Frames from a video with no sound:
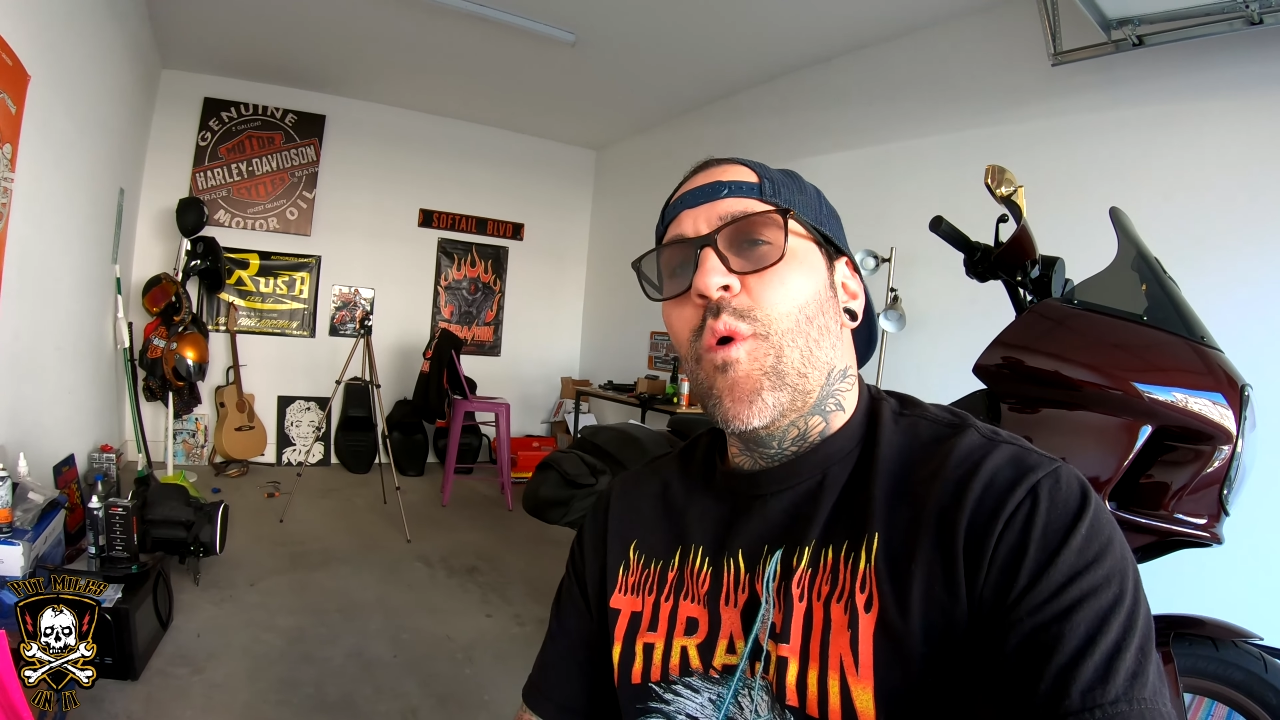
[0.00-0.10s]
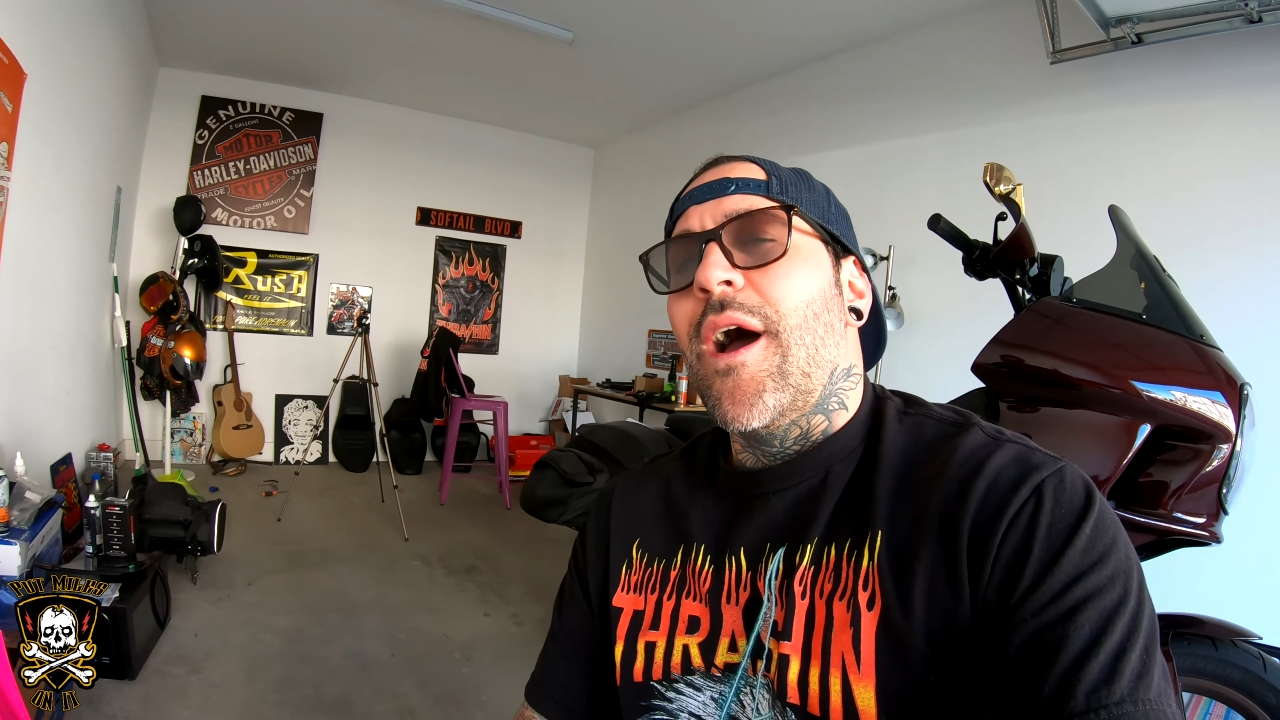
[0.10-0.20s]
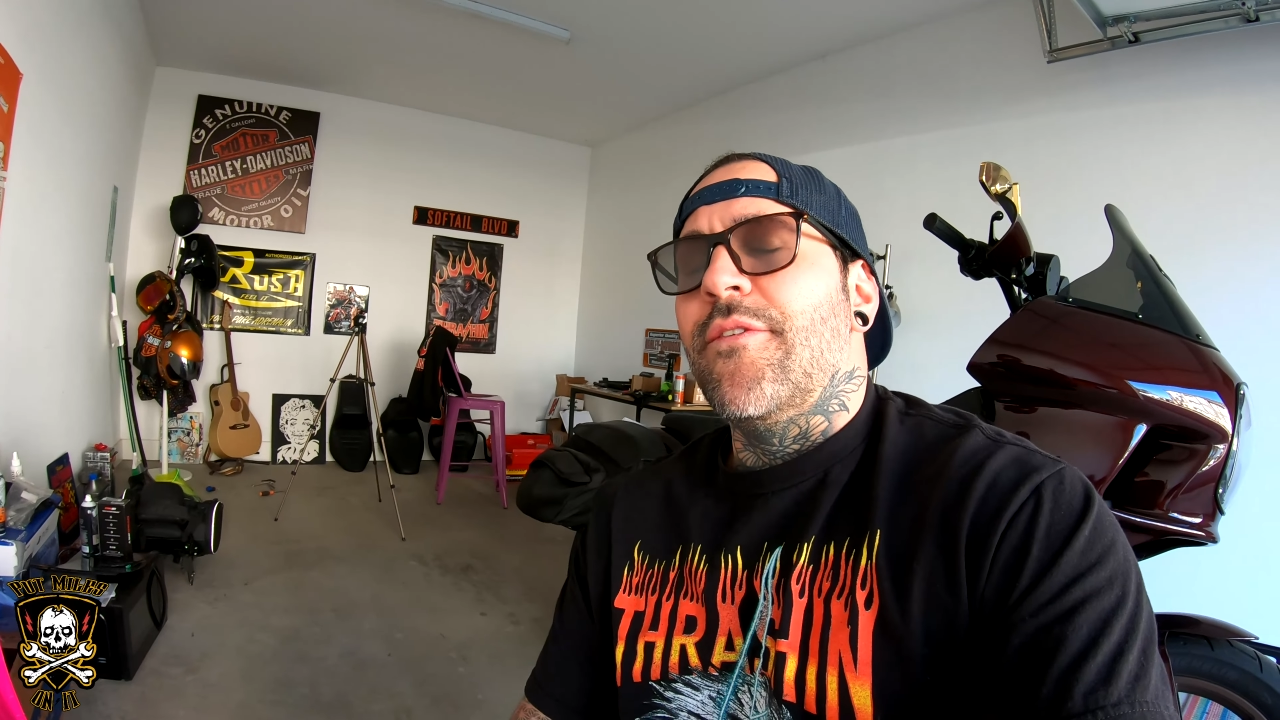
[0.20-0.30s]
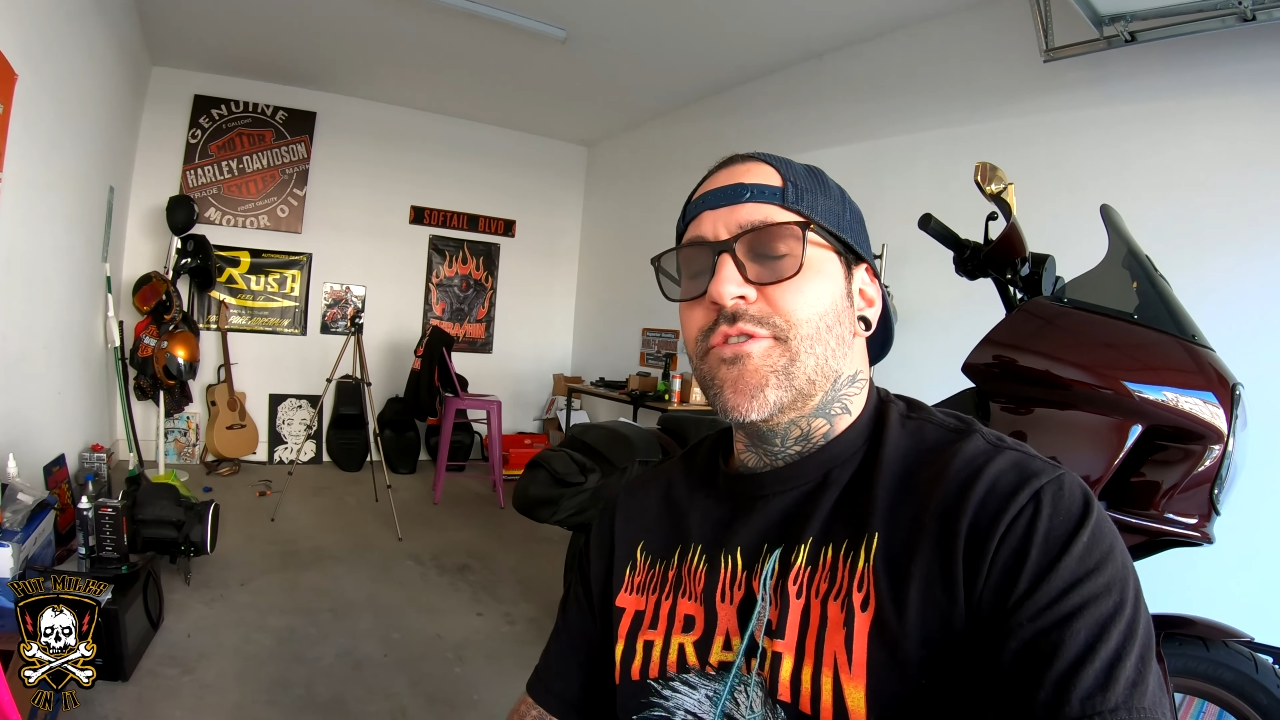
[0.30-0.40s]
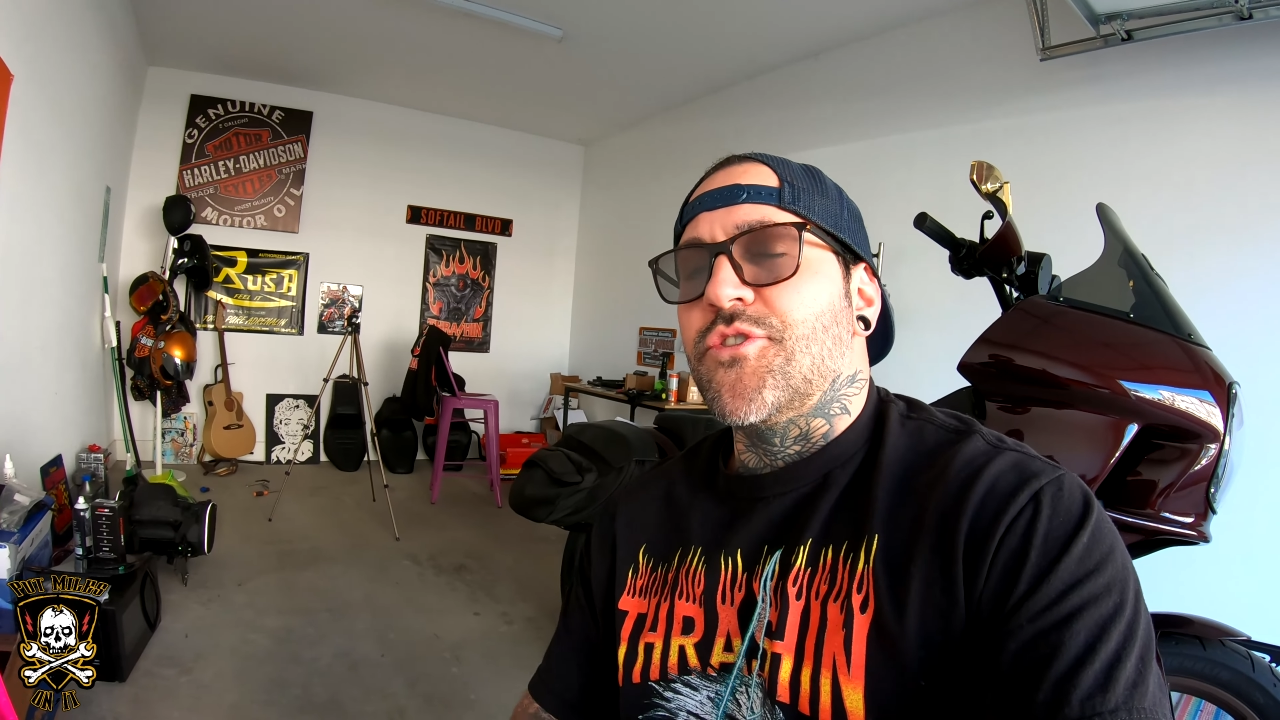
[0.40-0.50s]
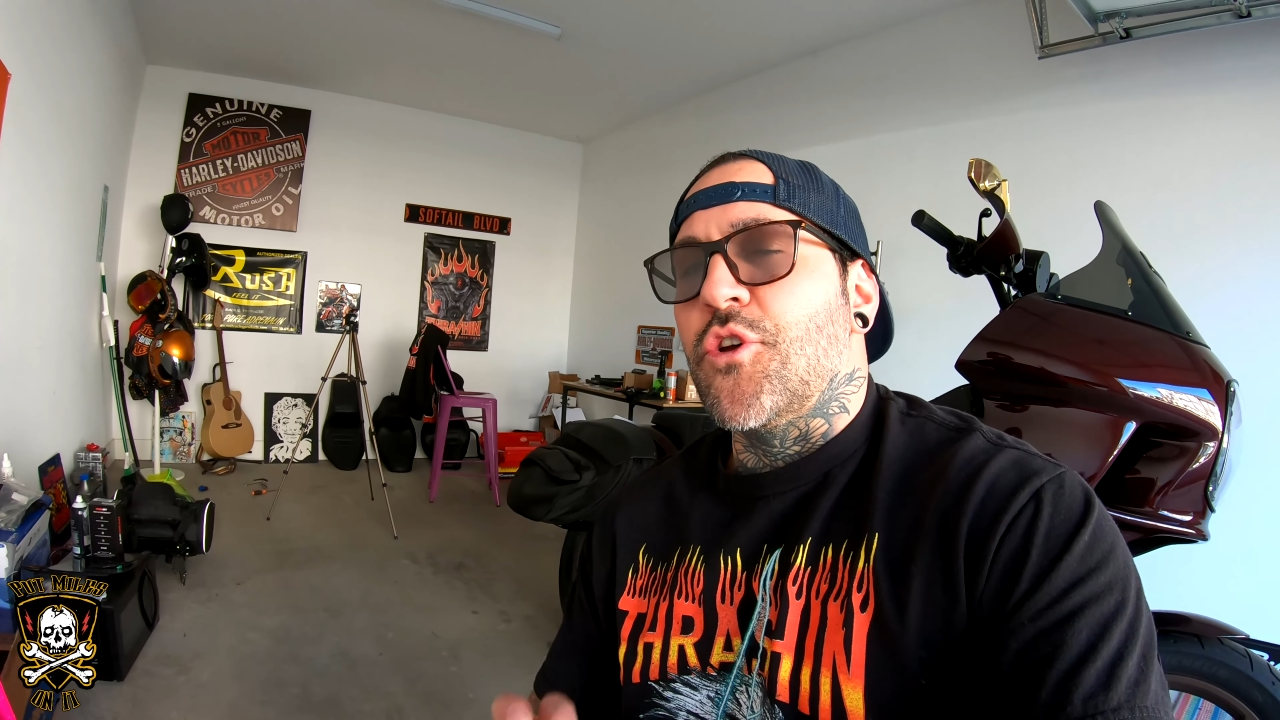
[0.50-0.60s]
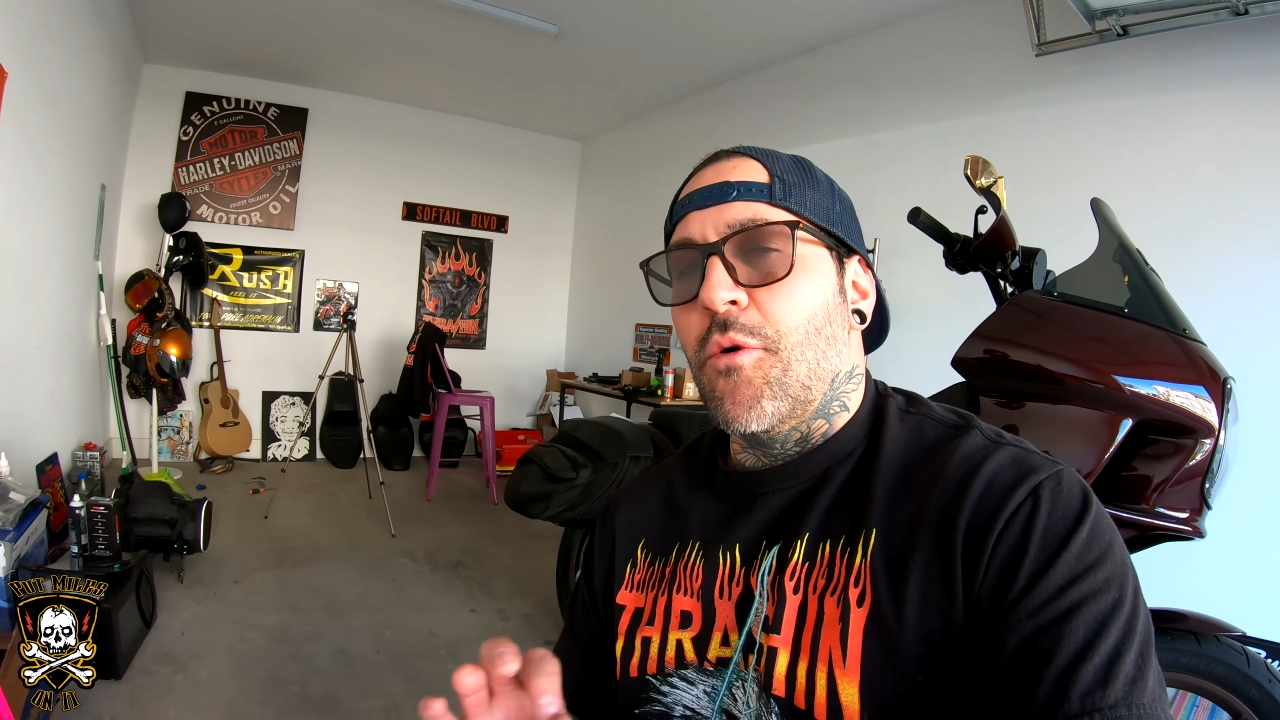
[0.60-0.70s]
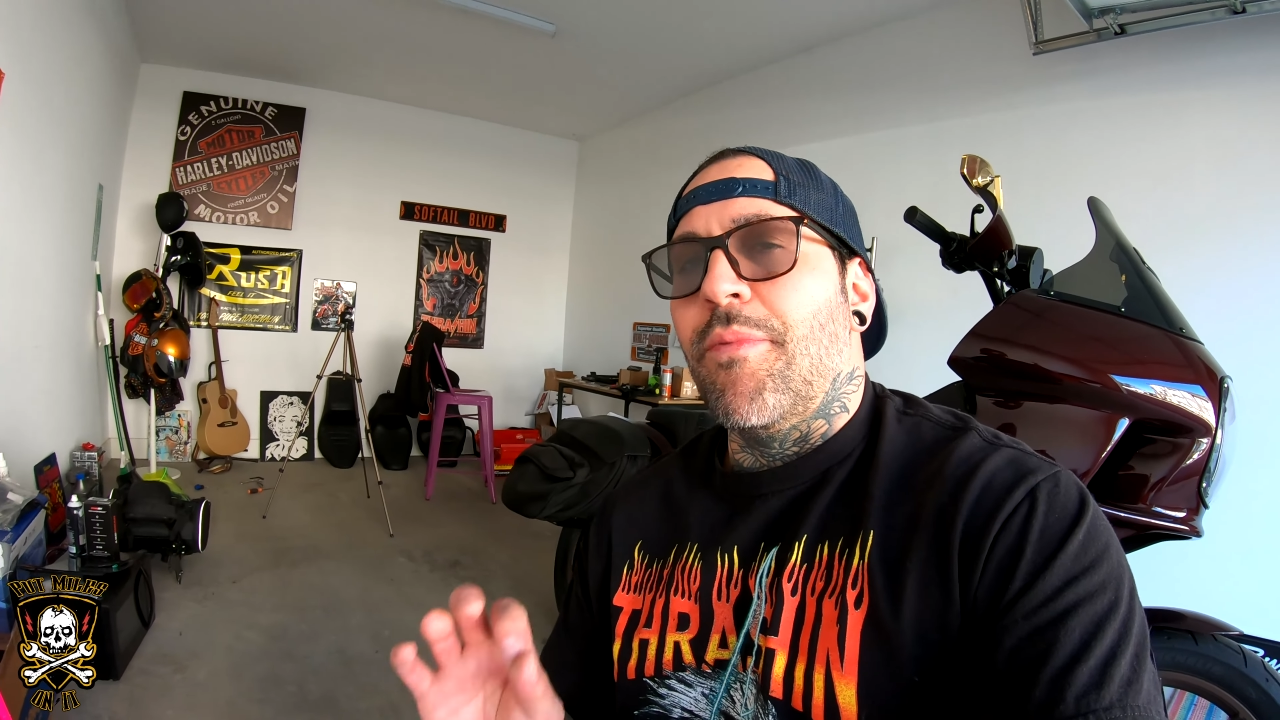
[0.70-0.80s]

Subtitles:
why they're so